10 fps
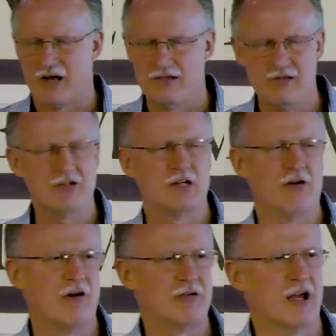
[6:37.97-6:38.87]
by using
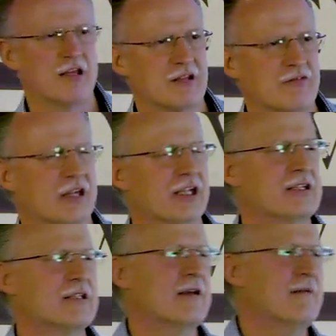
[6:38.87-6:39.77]
all kinds of
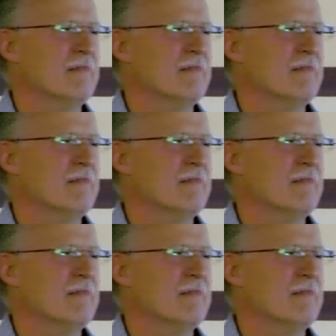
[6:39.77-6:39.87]
things